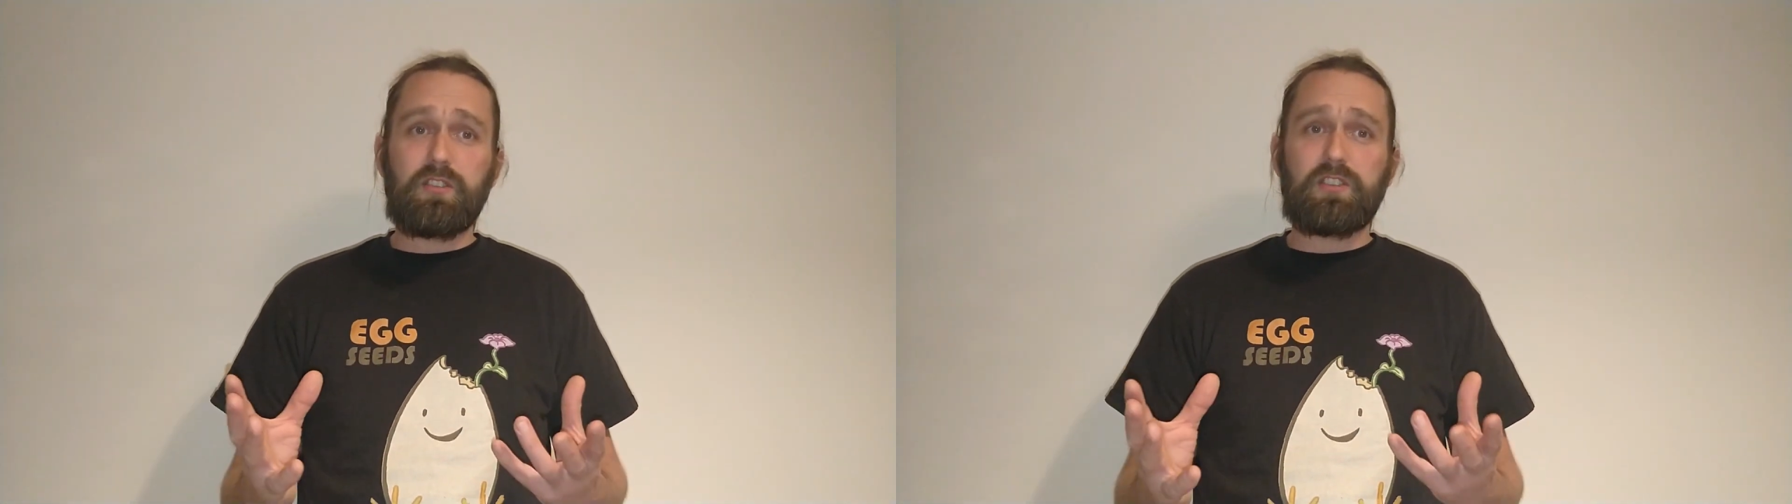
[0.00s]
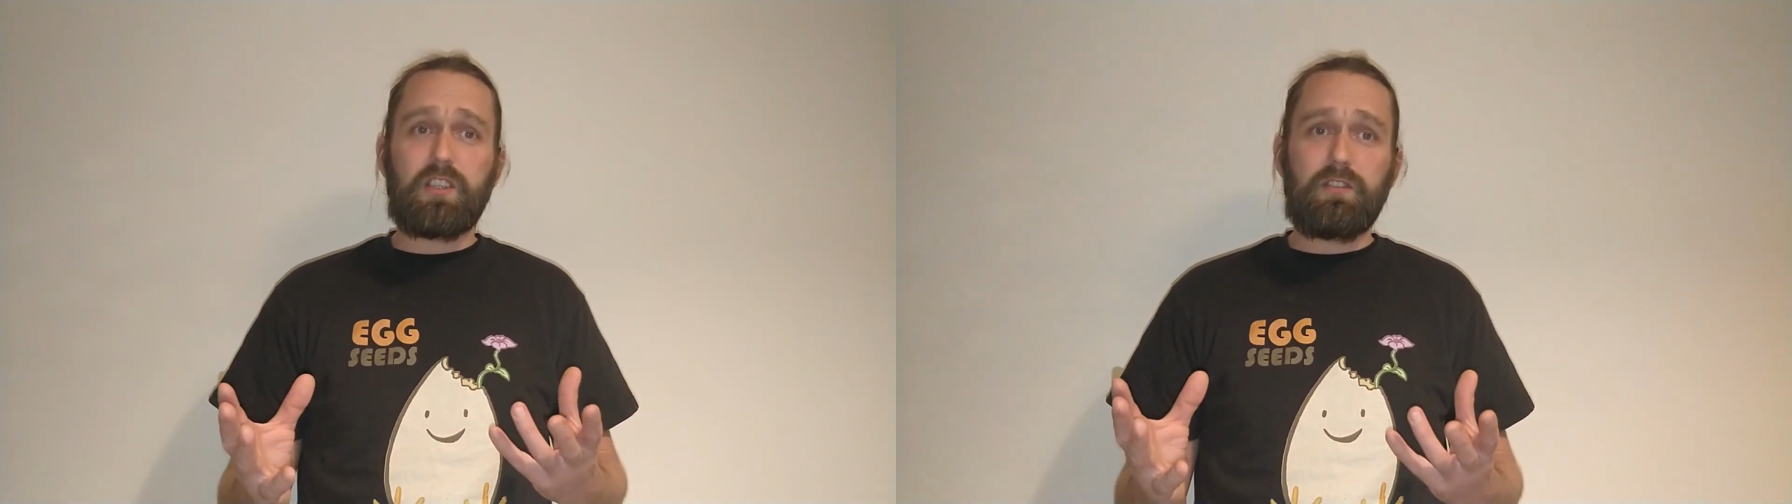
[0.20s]

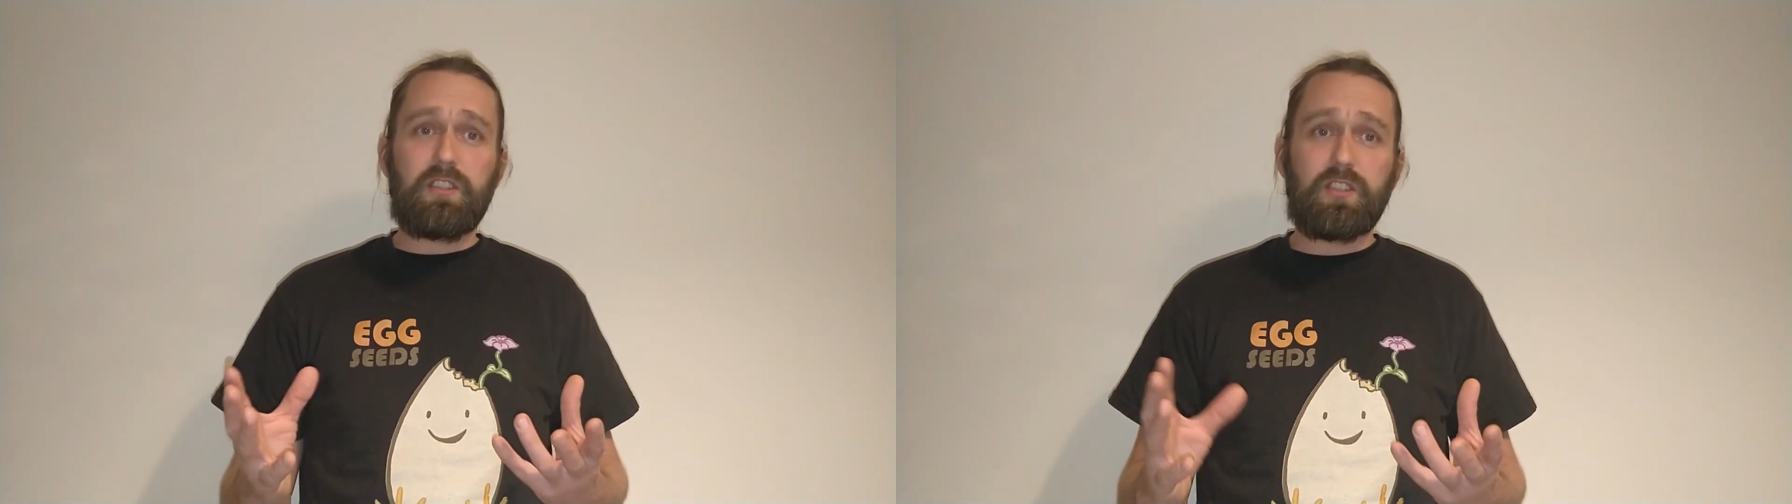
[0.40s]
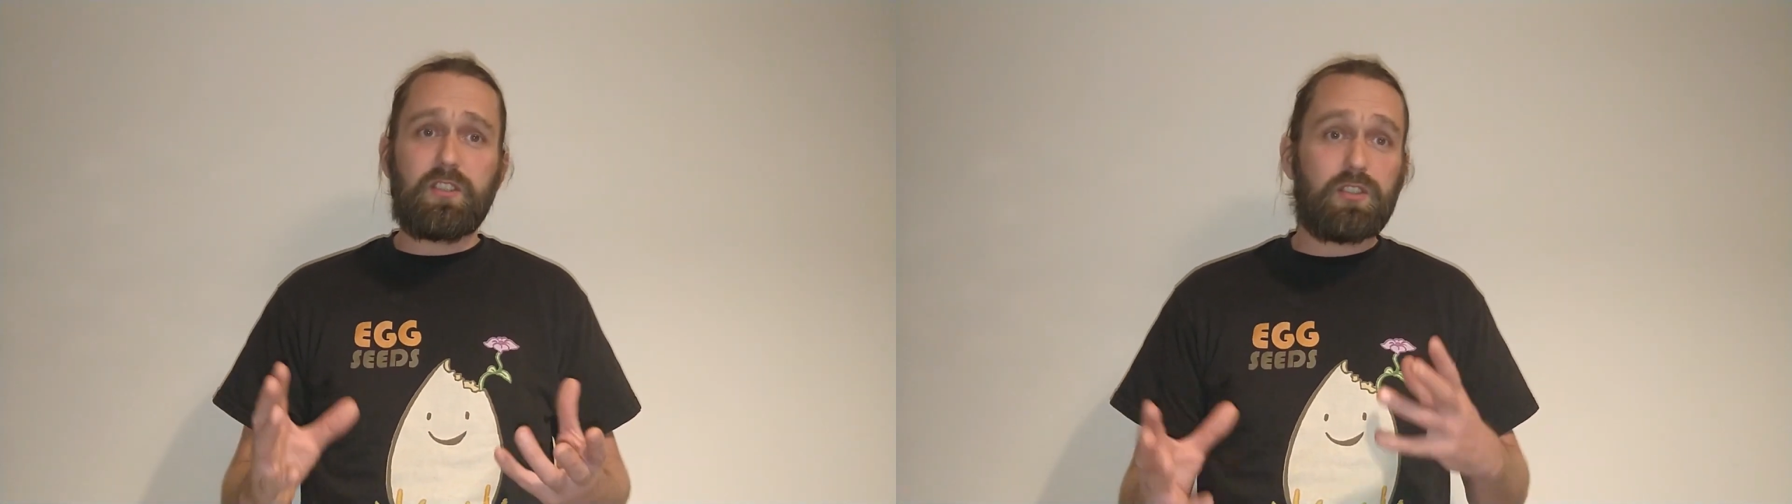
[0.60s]
series
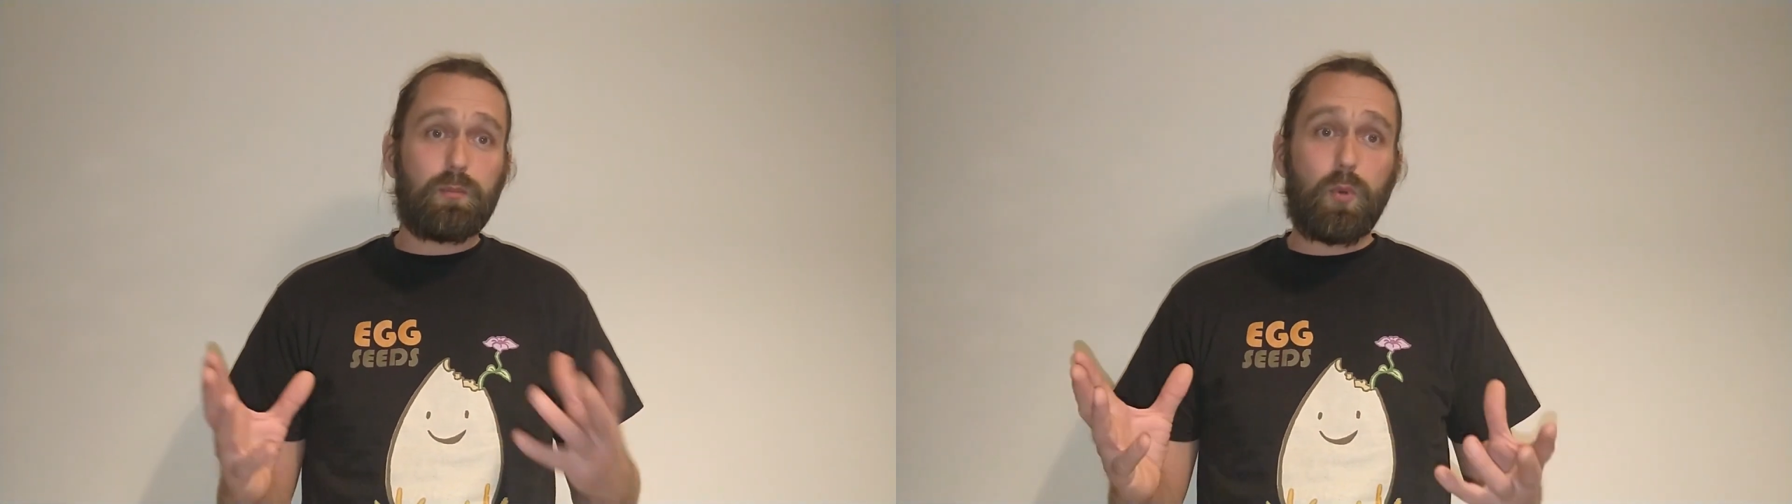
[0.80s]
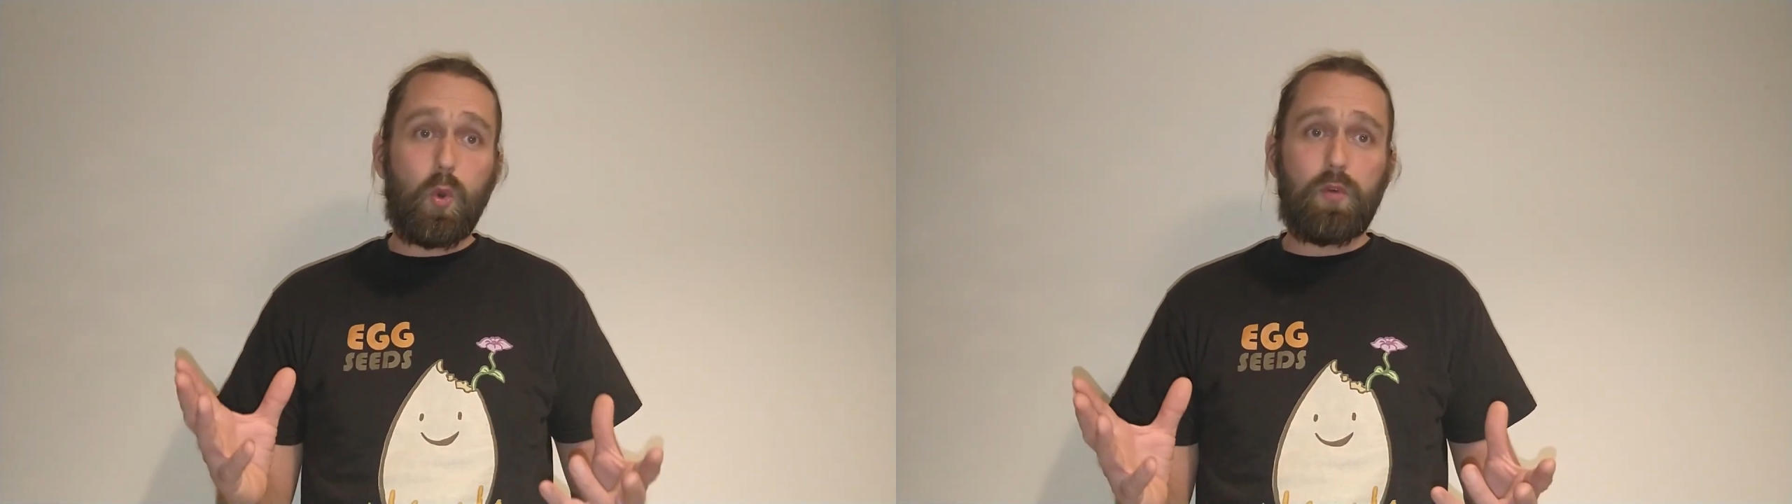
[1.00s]
to
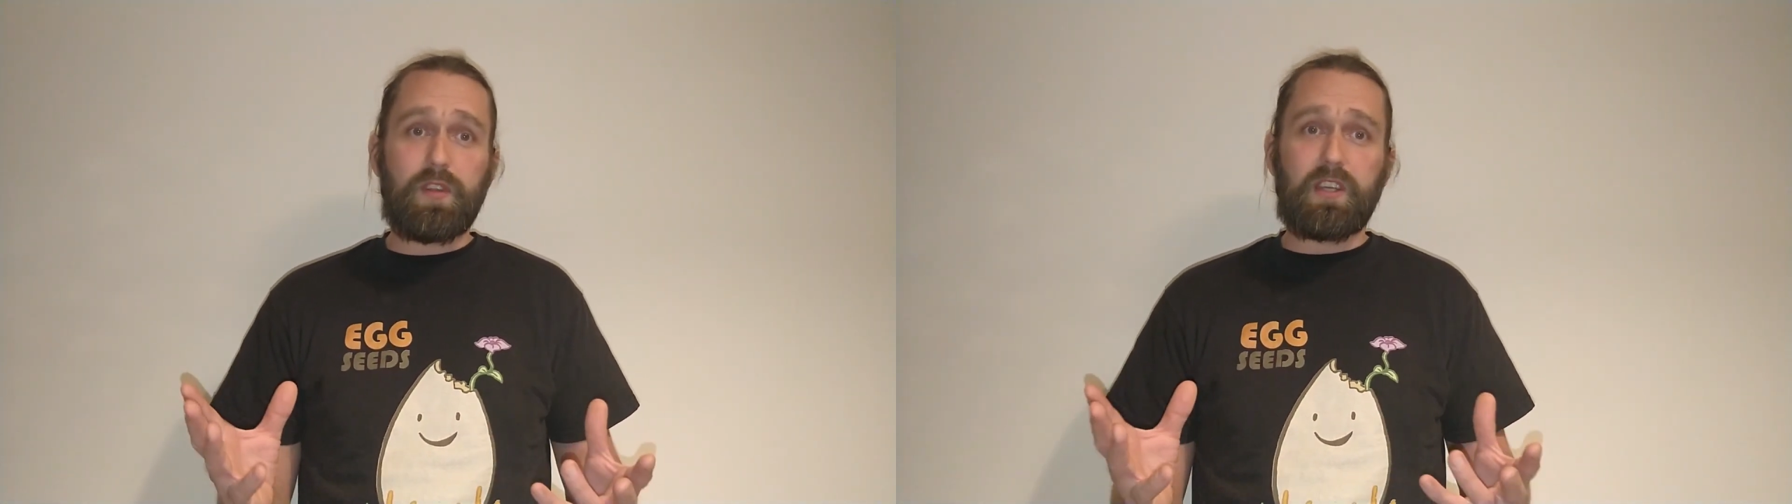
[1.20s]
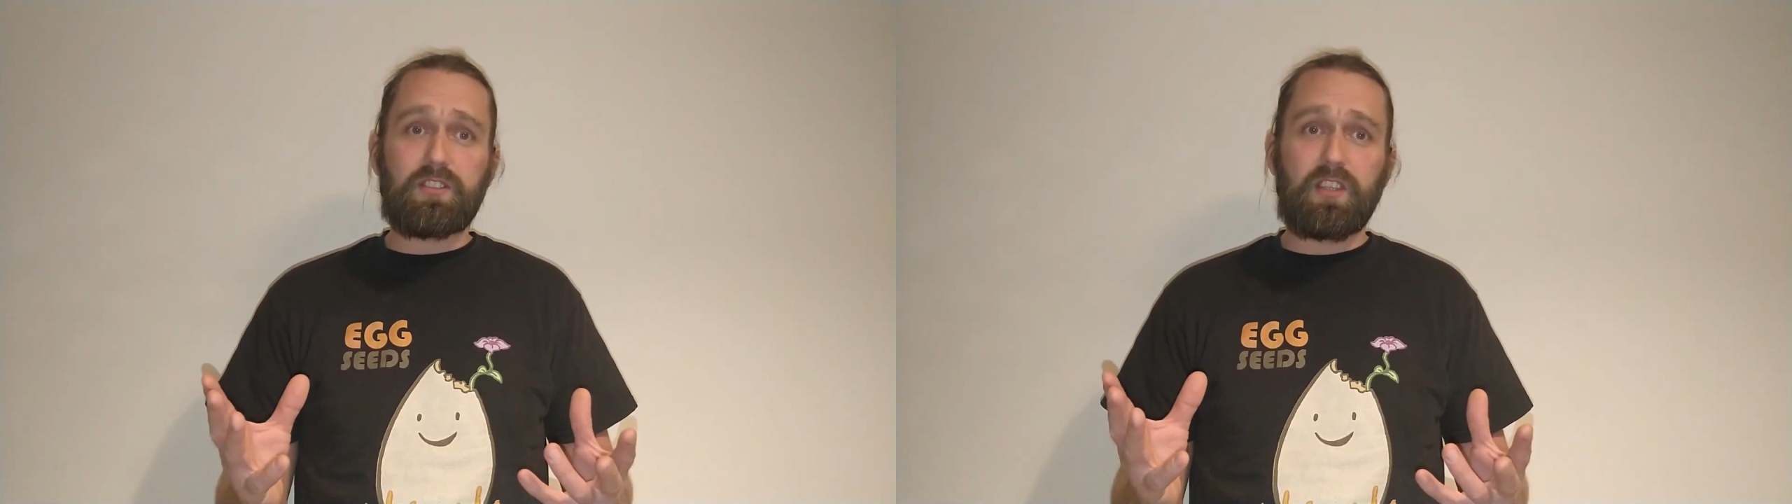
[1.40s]
support this